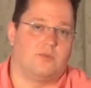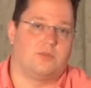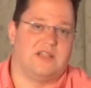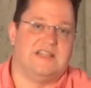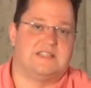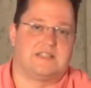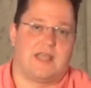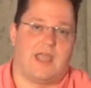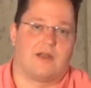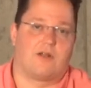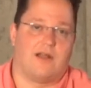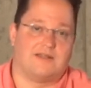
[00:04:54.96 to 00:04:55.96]
Police
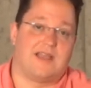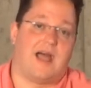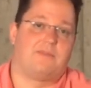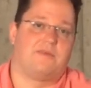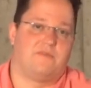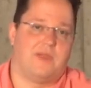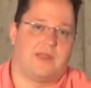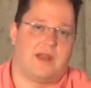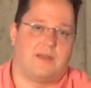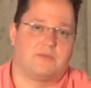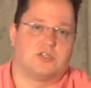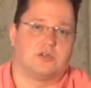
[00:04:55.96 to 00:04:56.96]
scanner on top of being an
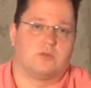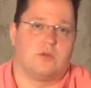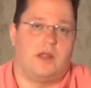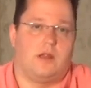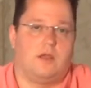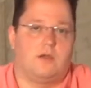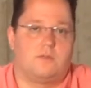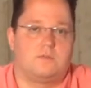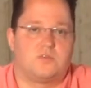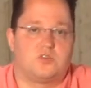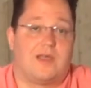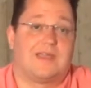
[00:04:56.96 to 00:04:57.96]
amateur radio.
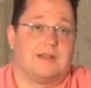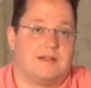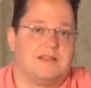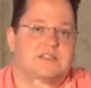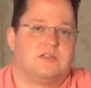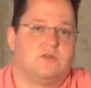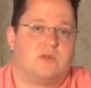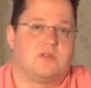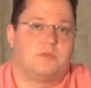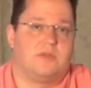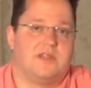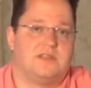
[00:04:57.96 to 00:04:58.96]
So I can listen to what
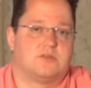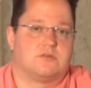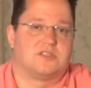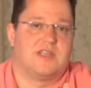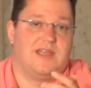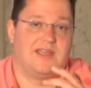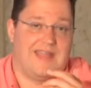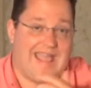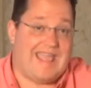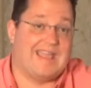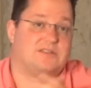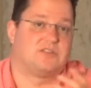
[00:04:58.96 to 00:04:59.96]
the police are saying
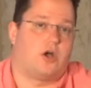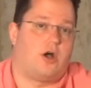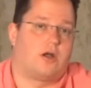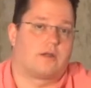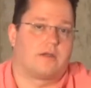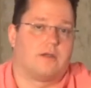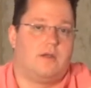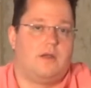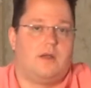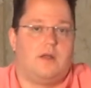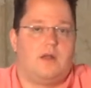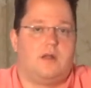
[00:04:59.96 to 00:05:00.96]
and talk
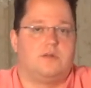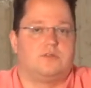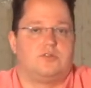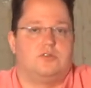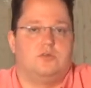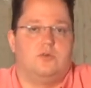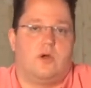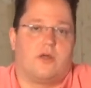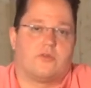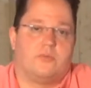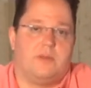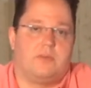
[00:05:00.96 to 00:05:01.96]
to
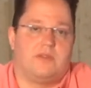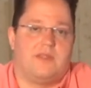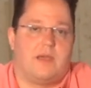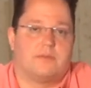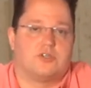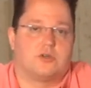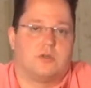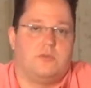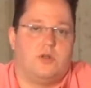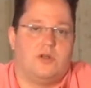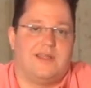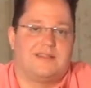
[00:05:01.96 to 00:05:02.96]
other people in the amateur
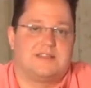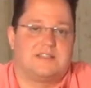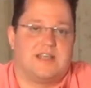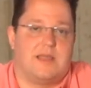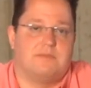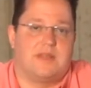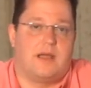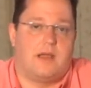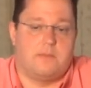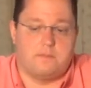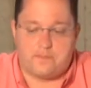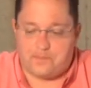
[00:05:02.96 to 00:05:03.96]
community at the same
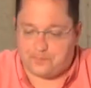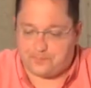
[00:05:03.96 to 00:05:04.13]
time.